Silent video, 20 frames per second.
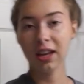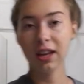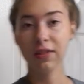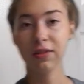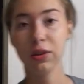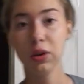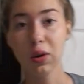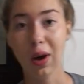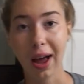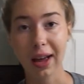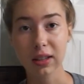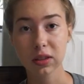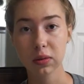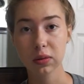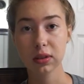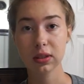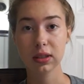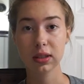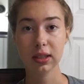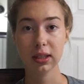If you guys
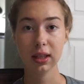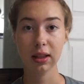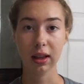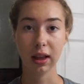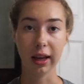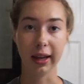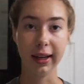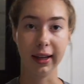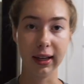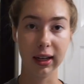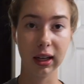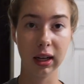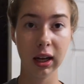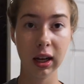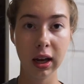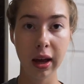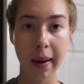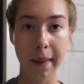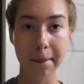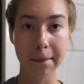wanna see
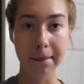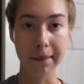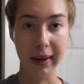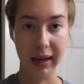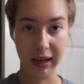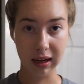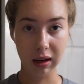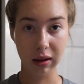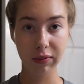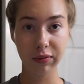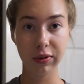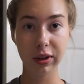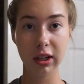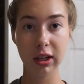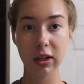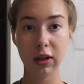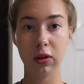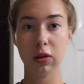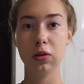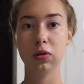like makeup
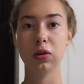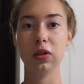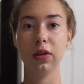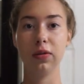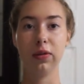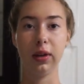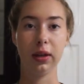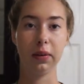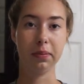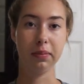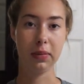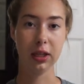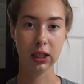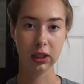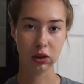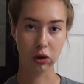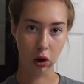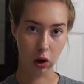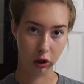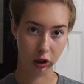videos of like
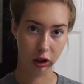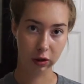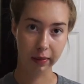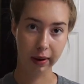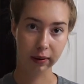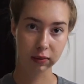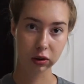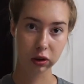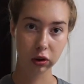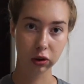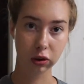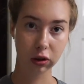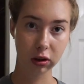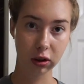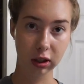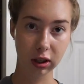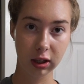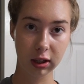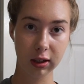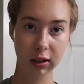me talking about
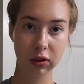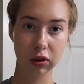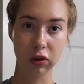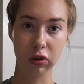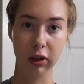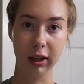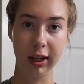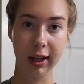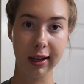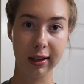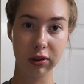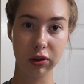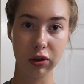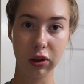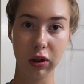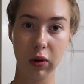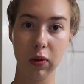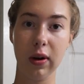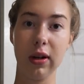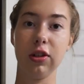certain things or like
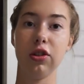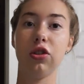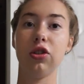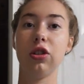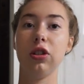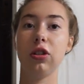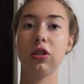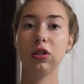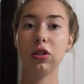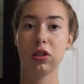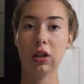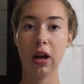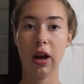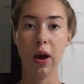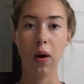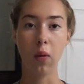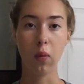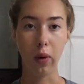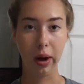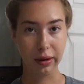answering questions
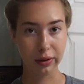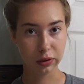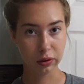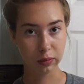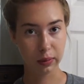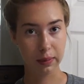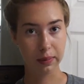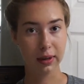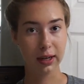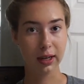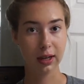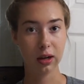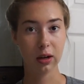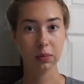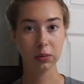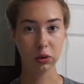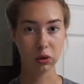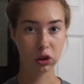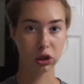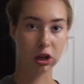while doing my
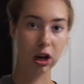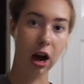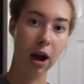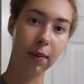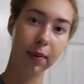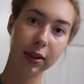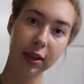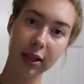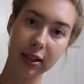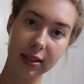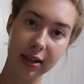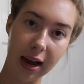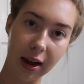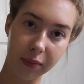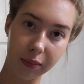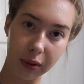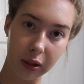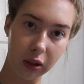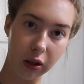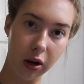makeup, you should comment that
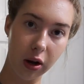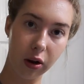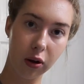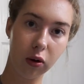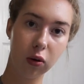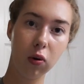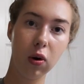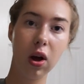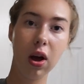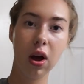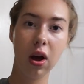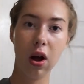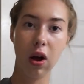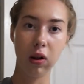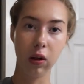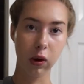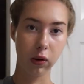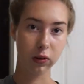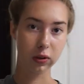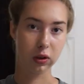down below
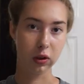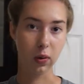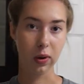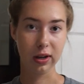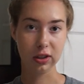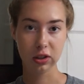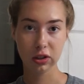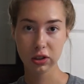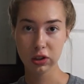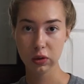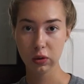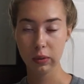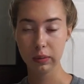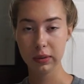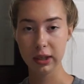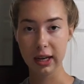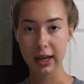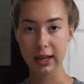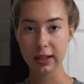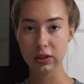along with questions you want
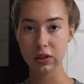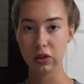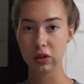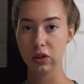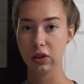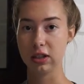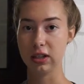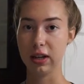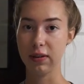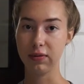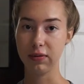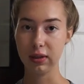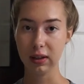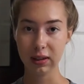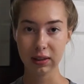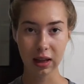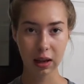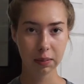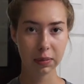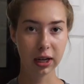me to answer because I feel
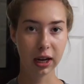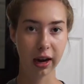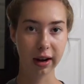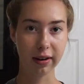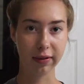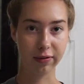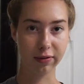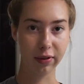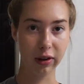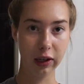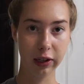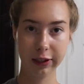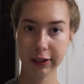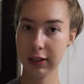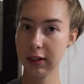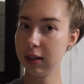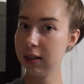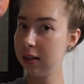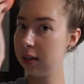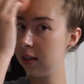like that'd be kind of
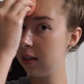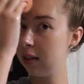fun.